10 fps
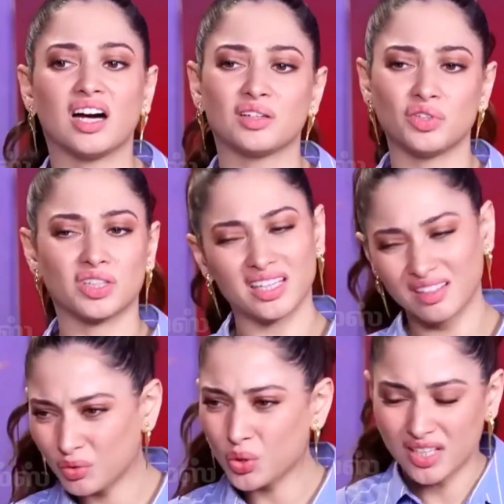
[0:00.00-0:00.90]
hardworking,
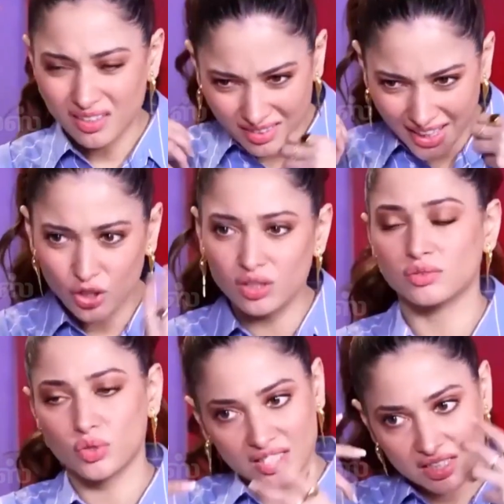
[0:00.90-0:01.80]
those are regular,
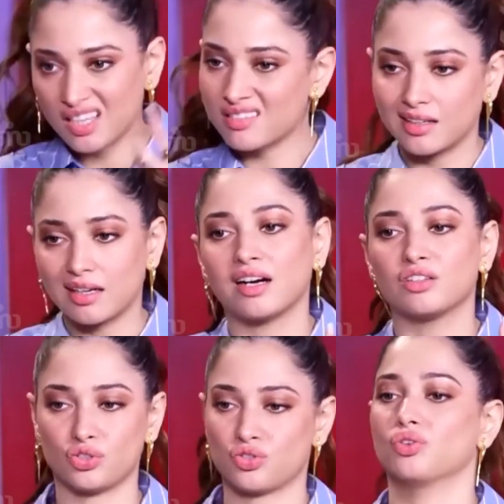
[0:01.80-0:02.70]
those are things that are
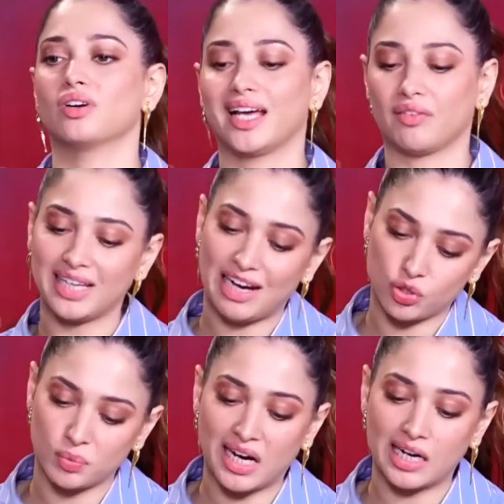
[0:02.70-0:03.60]
understood. Like, we have
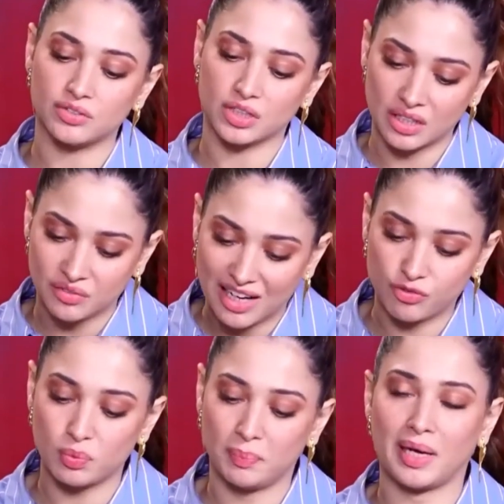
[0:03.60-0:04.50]
to be hardworking, we
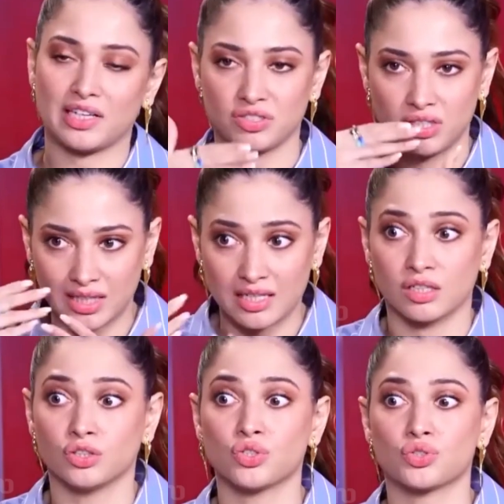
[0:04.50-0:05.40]
have to be passionate,
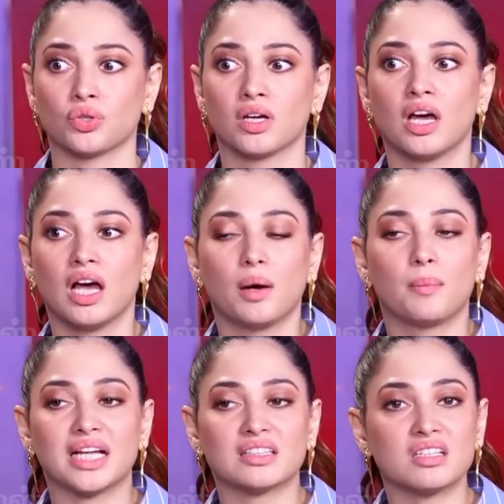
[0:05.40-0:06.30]
that's understood.
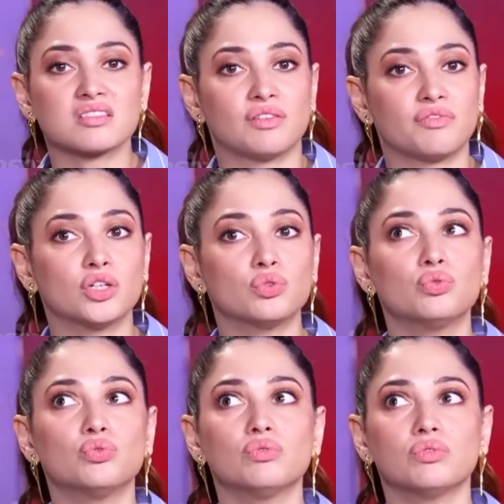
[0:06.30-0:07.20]
But I think someone
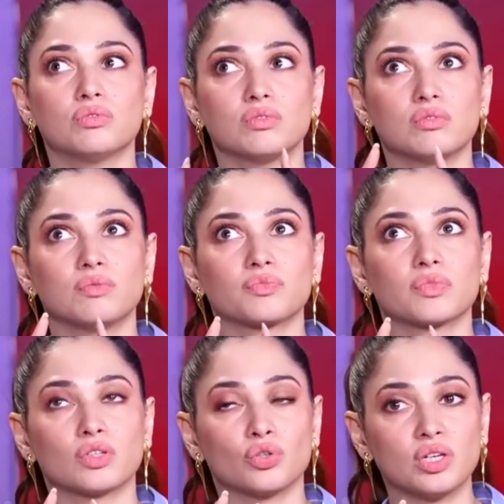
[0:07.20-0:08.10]
who,
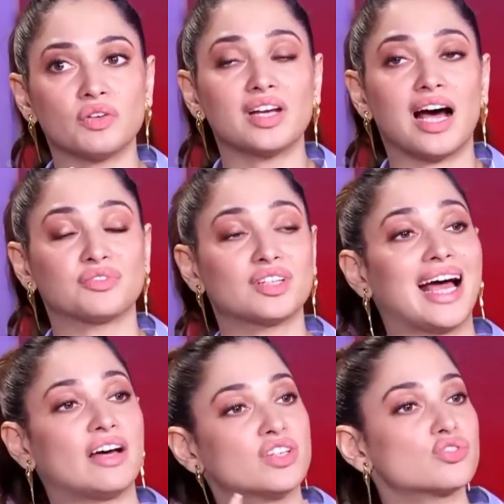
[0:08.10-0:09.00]
you know, even after
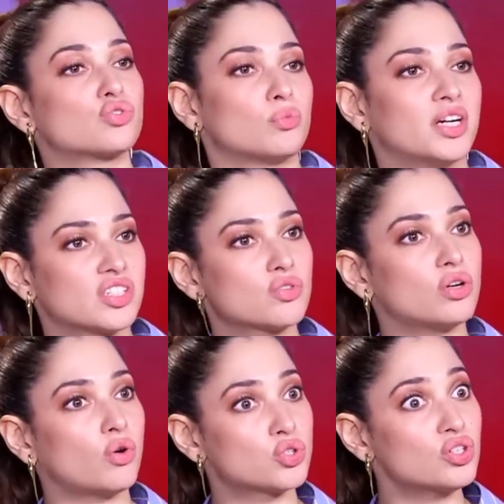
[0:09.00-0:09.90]
having so much, has
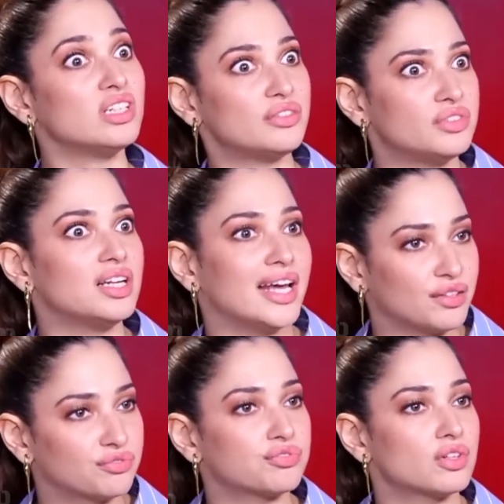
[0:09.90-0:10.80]
also lived a
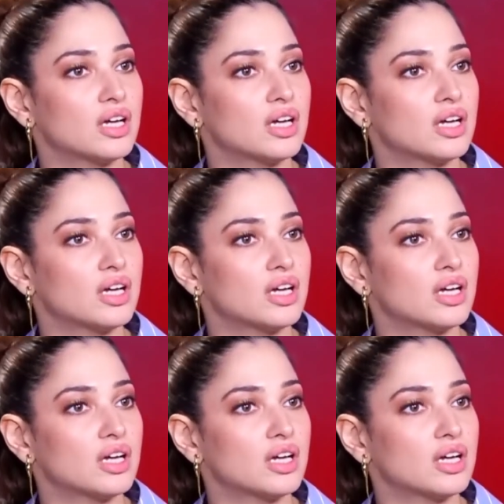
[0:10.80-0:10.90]
life.